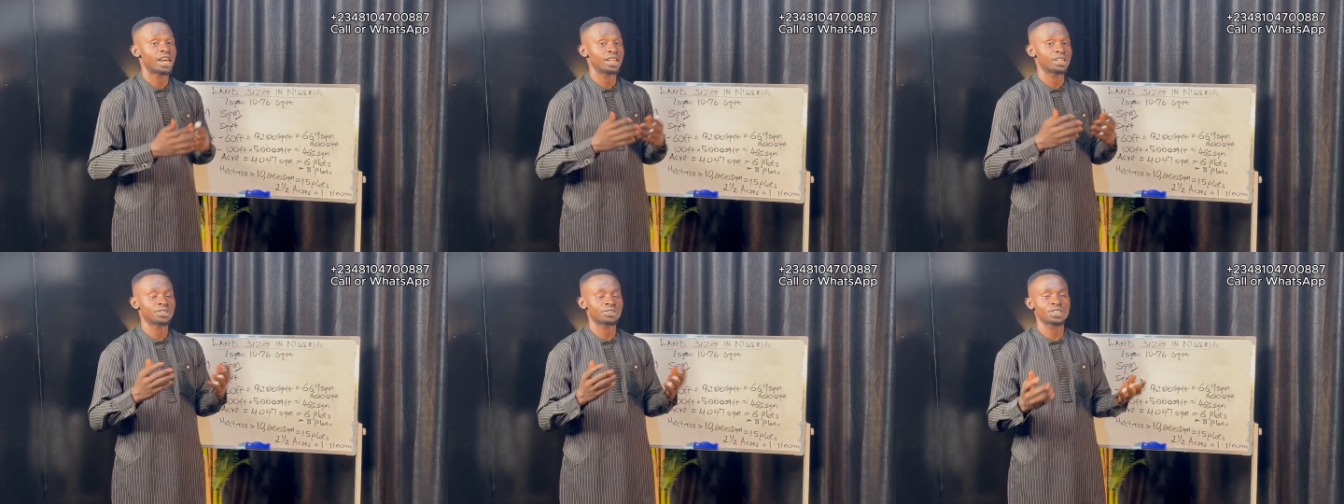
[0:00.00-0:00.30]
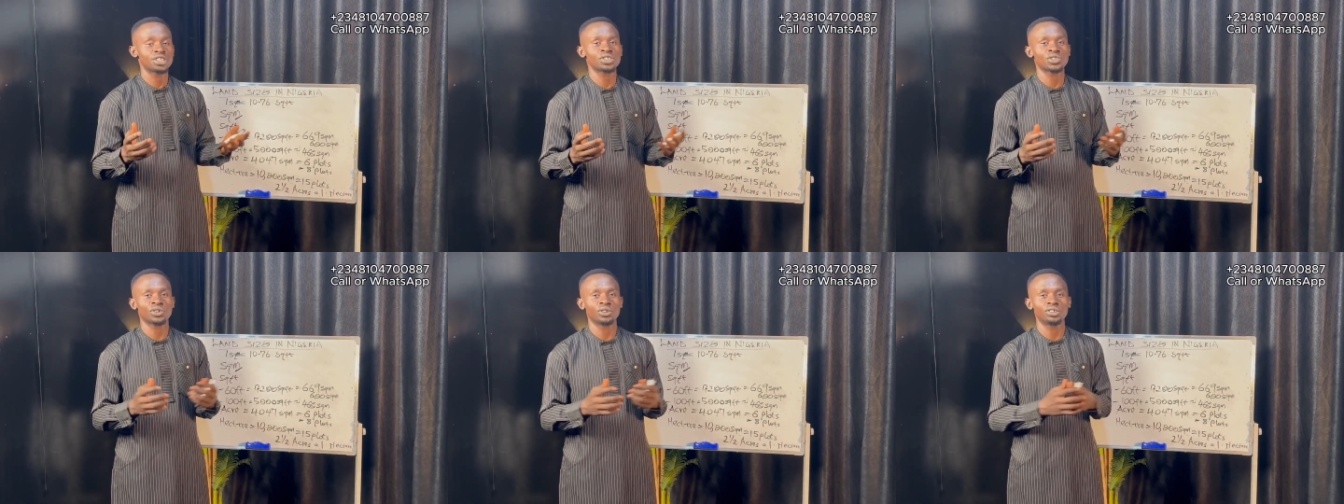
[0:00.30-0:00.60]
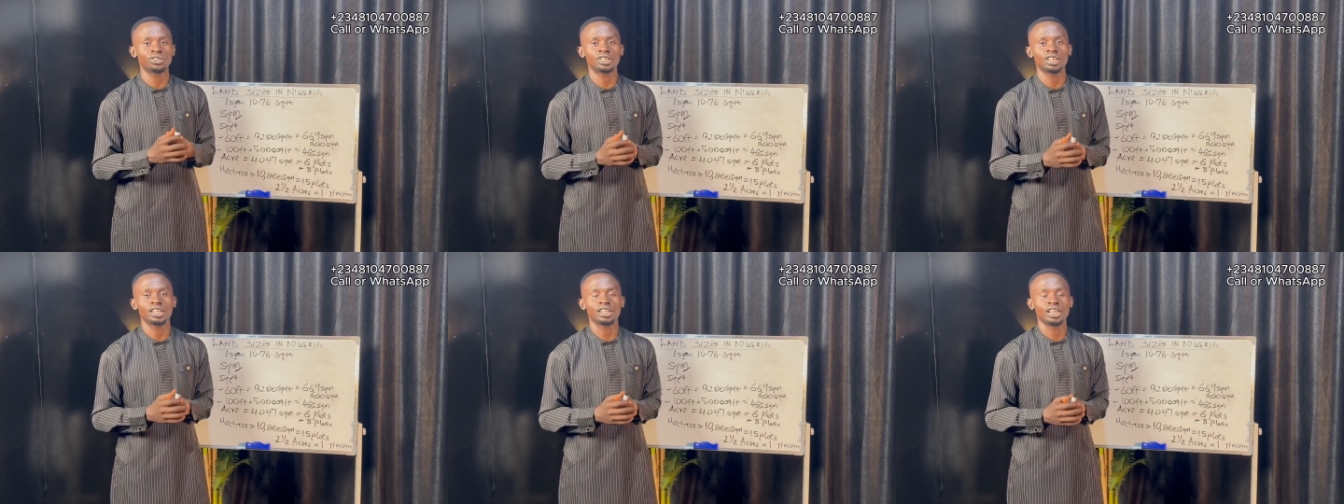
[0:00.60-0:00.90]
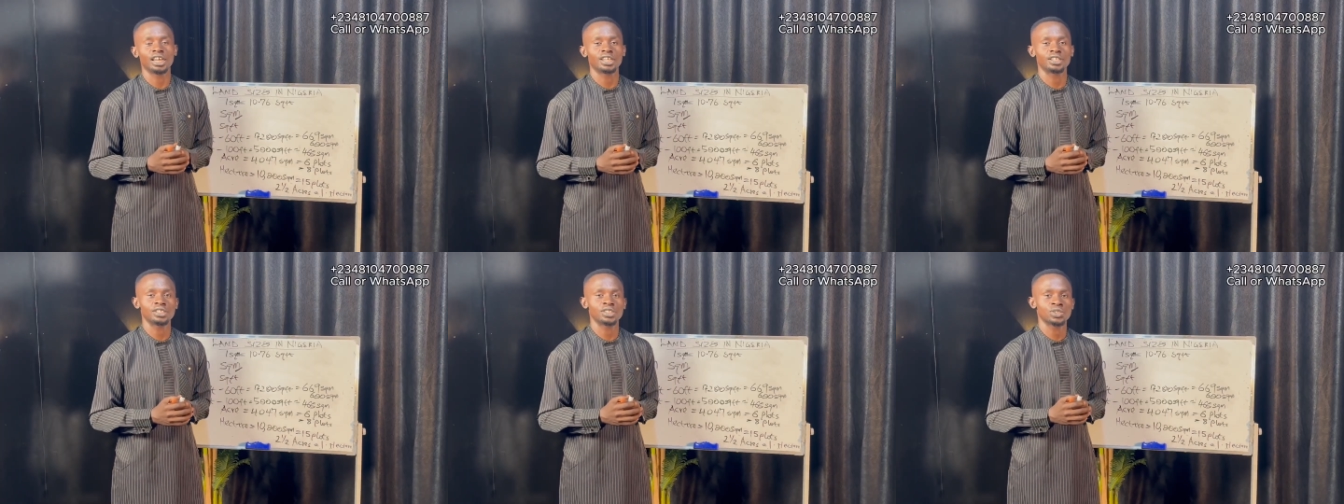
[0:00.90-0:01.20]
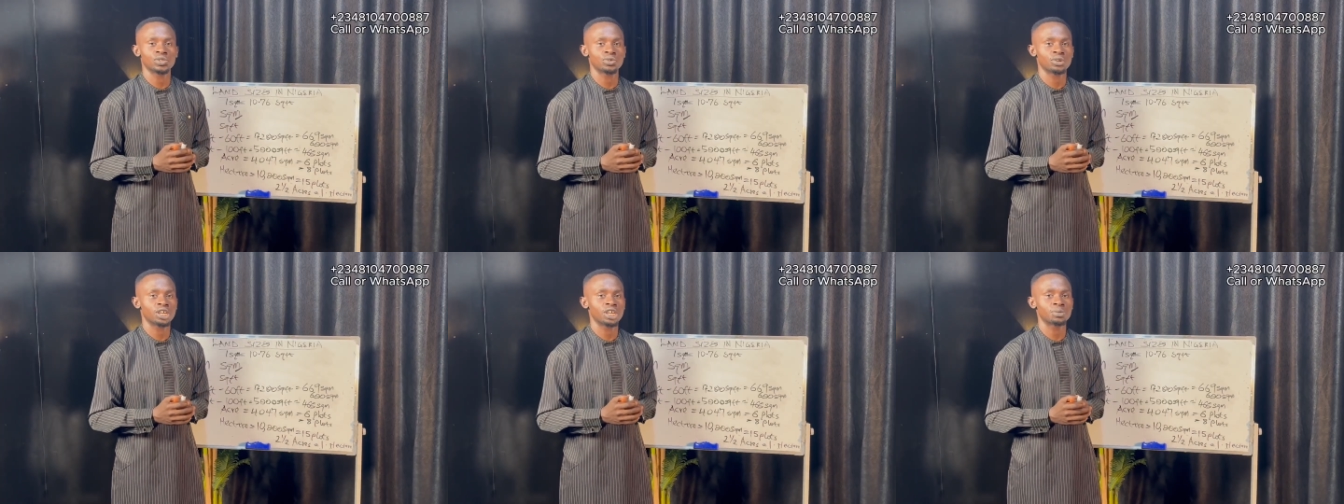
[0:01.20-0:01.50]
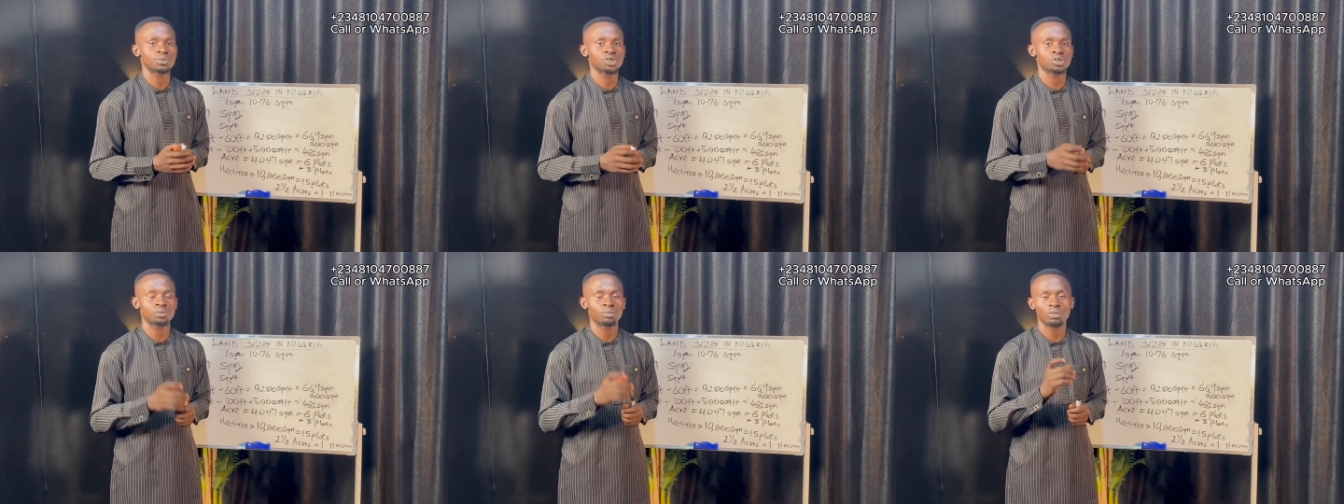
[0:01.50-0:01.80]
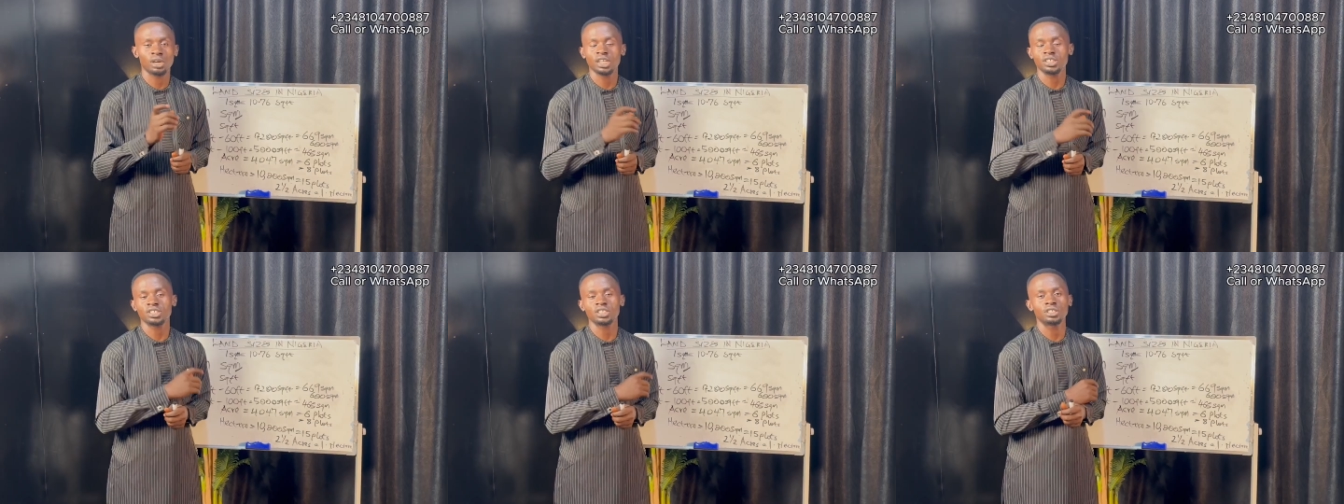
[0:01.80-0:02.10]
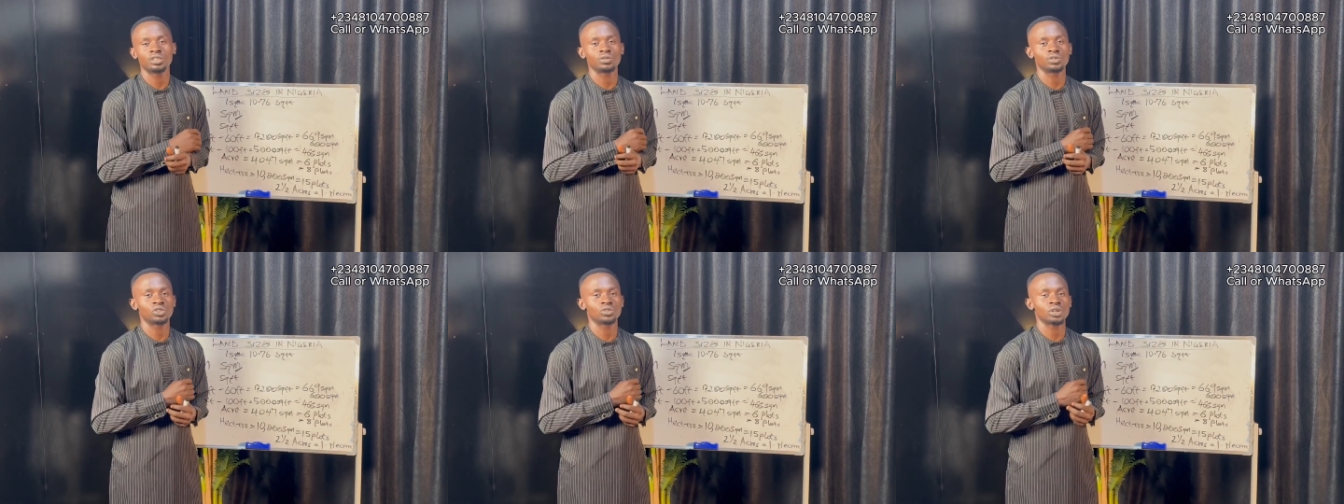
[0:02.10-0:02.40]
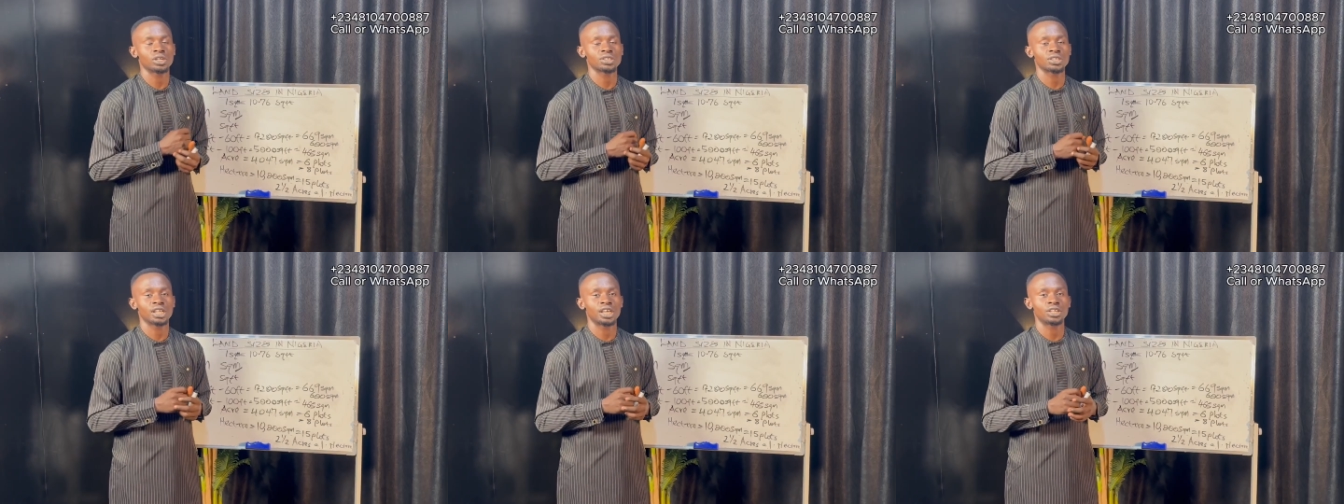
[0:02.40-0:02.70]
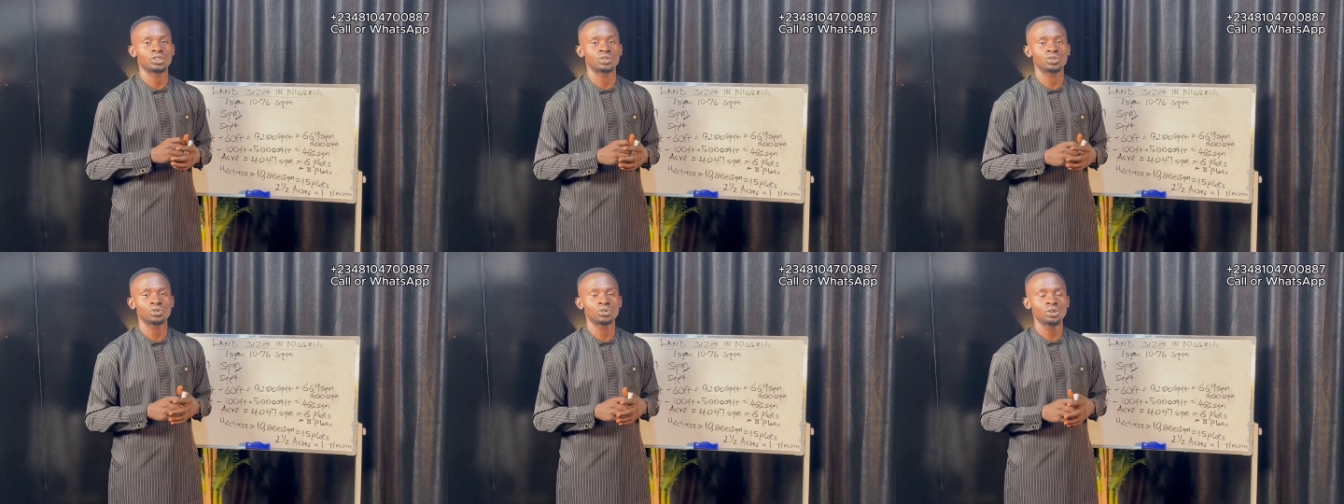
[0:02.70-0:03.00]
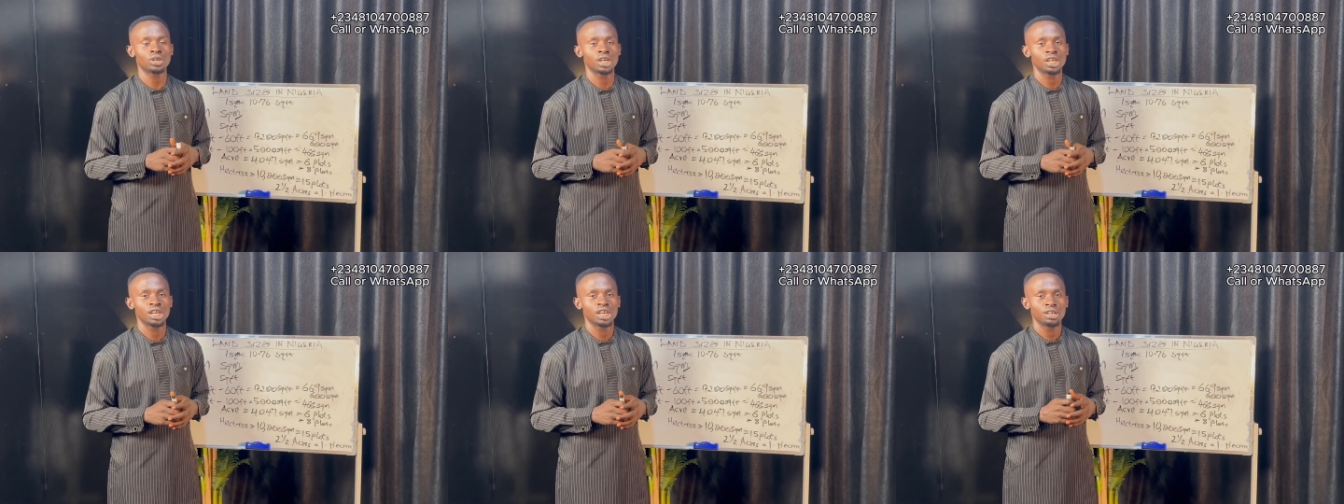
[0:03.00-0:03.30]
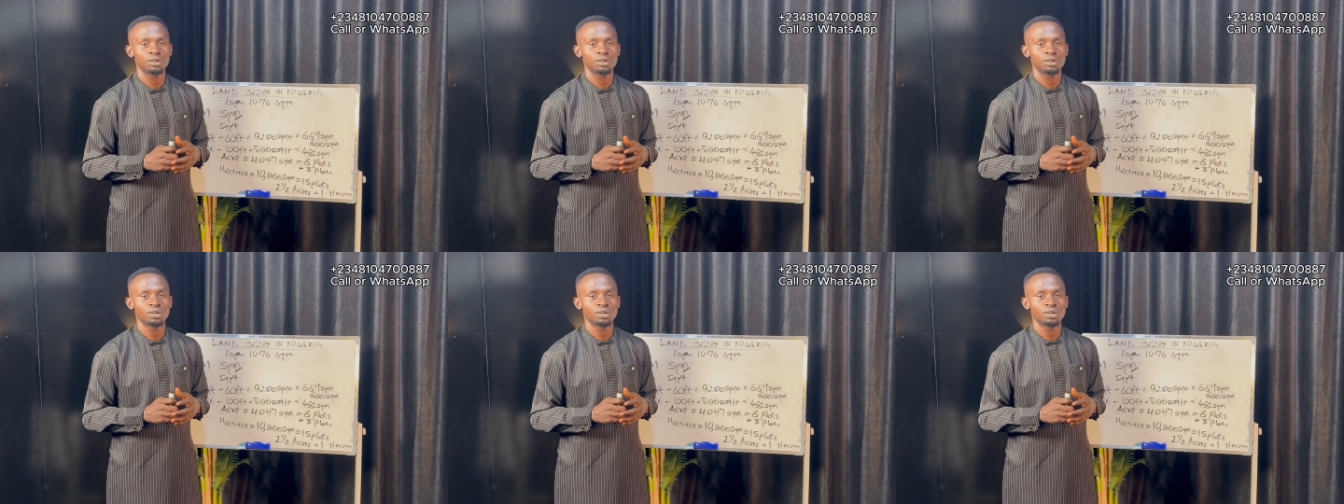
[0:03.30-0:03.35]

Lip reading: I create content like this to help smart individuals like you